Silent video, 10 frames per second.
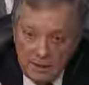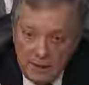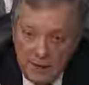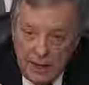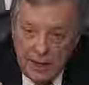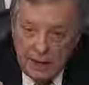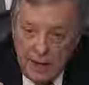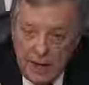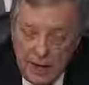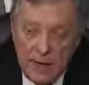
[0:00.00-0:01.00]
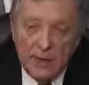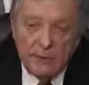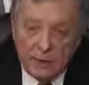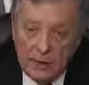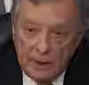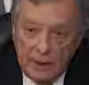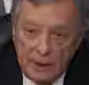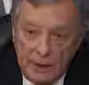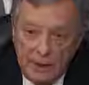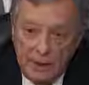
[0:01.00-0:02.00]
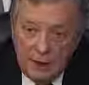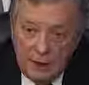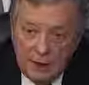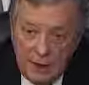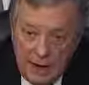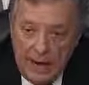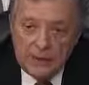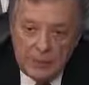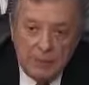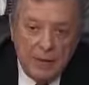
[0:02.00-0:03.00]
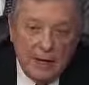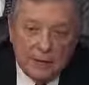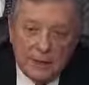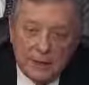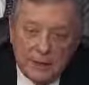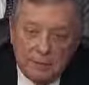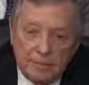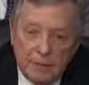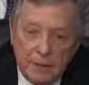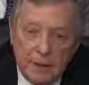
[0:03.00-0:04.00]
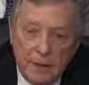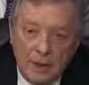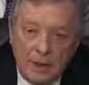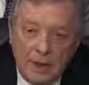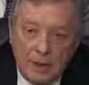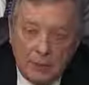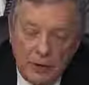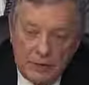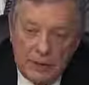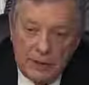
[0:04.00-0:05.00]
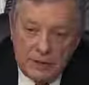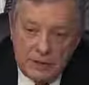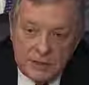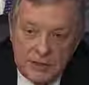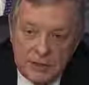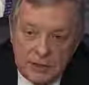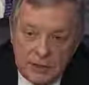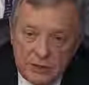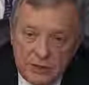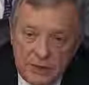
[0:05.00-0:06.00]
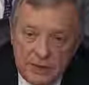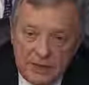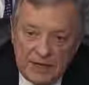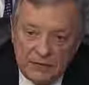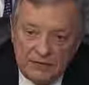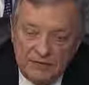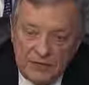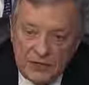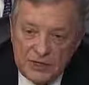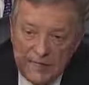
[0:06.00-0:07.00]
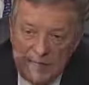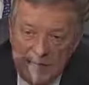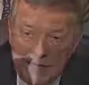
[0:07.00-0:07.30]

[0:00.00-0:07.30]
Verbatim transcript: When pressed about this, Durbin said at the time that the White House, quote, gave me a bad quote, and then they said it didn't occur.